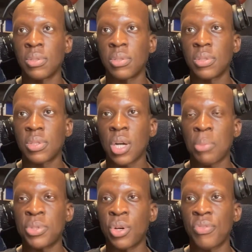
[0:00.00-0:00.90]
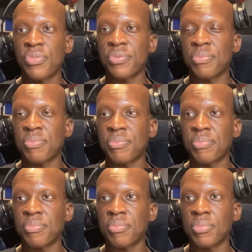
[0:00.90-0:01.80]
It's coming off,
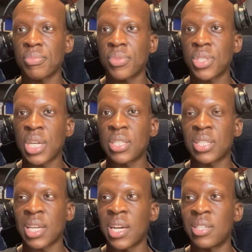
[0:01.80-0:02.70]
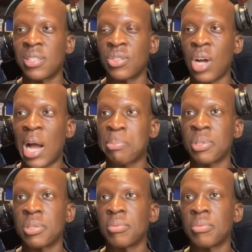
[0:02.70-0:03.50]
shakes his head. He's not happy,